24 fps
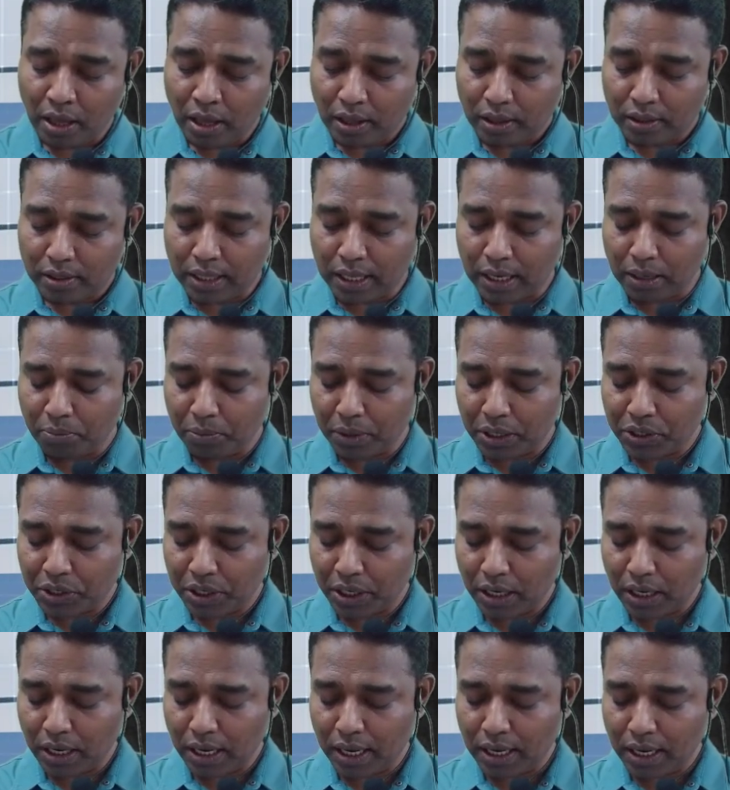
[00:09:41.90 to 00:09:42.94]
Then
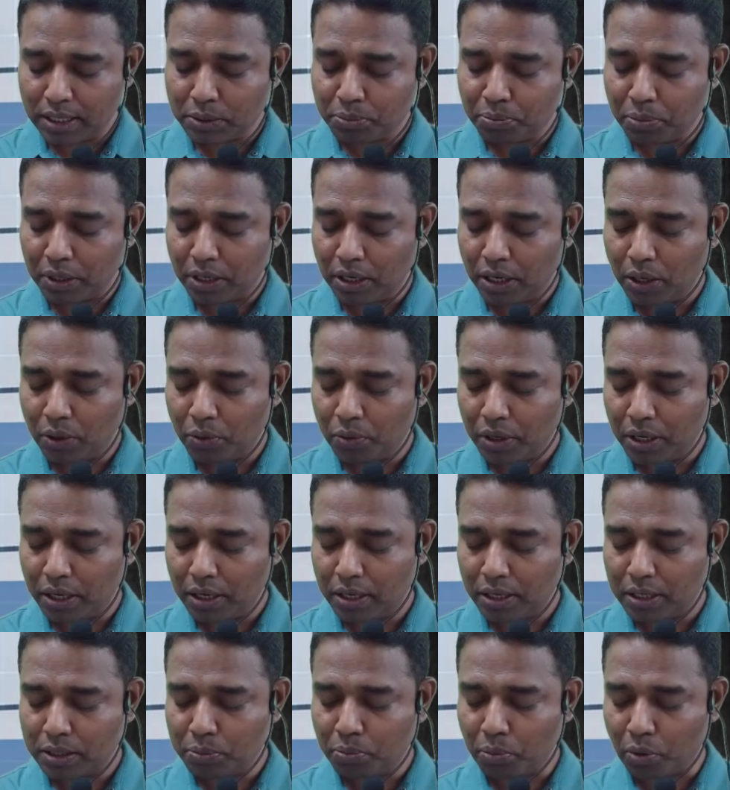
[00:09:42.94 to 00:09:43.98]
machine hours per unit
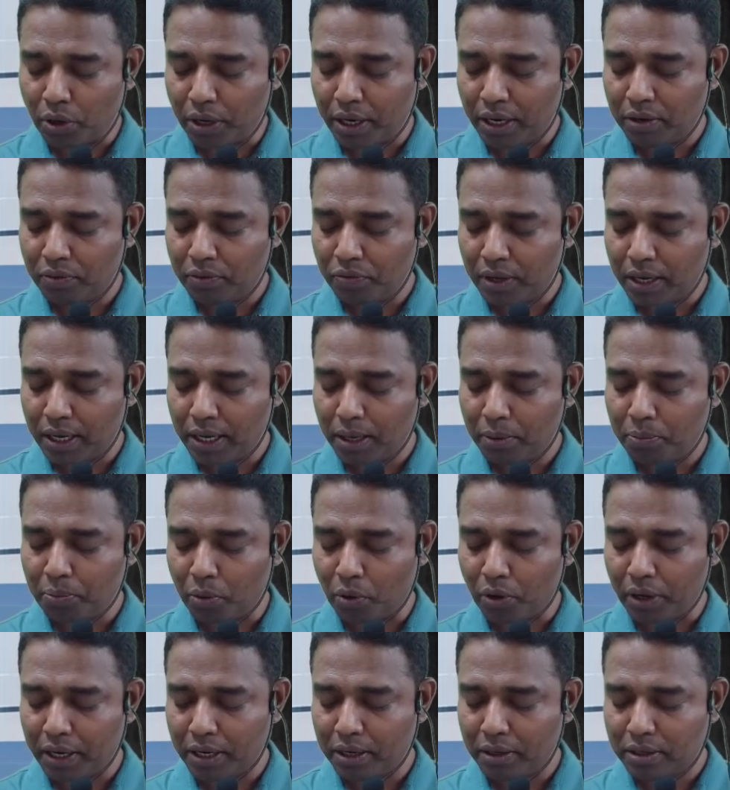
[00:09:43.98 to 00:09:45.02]
is 0.5,
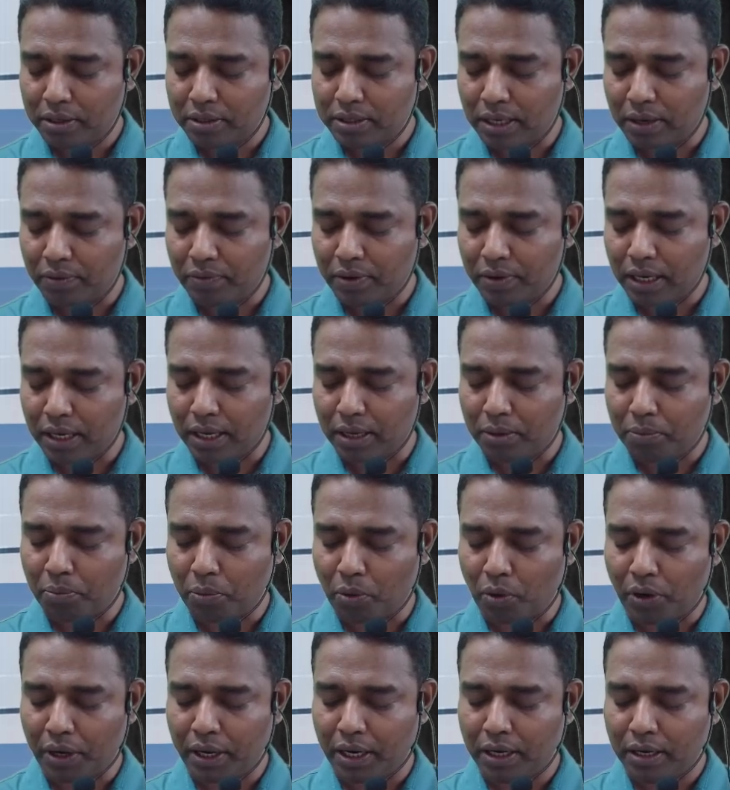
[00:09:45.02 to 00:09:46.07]
0.7 and
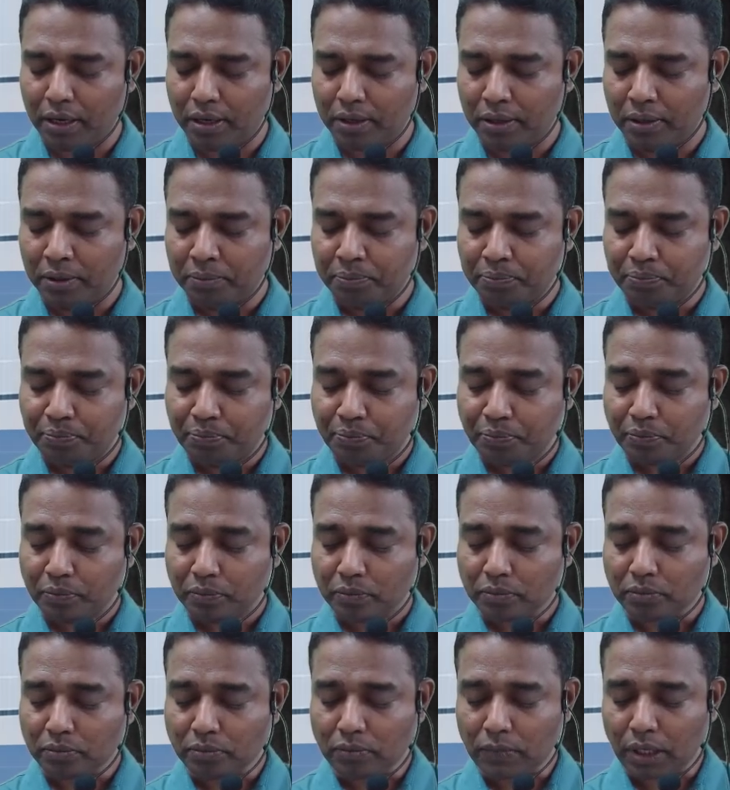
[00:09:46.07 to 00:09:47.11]

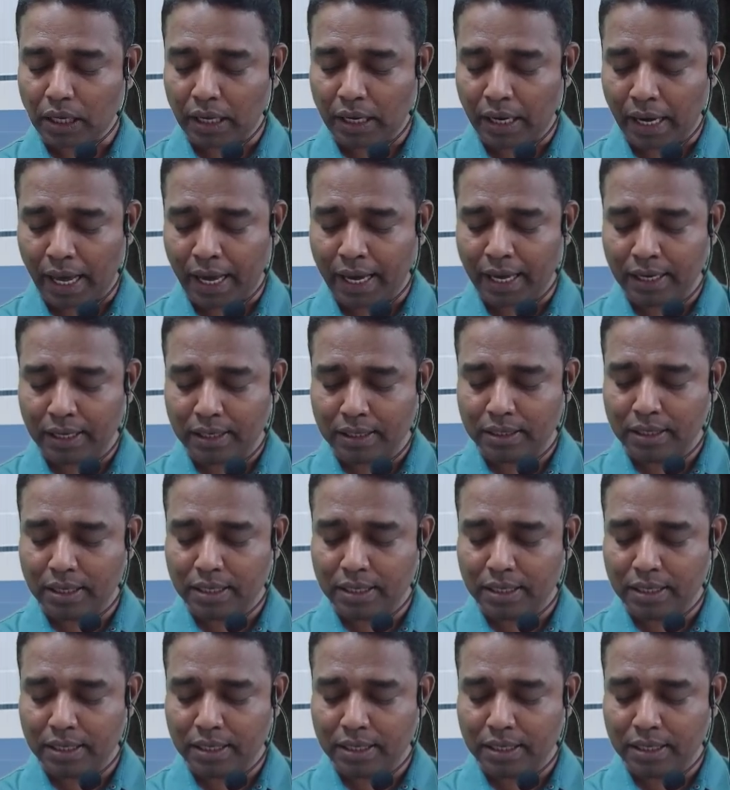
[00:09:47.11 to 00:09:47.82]
0.9.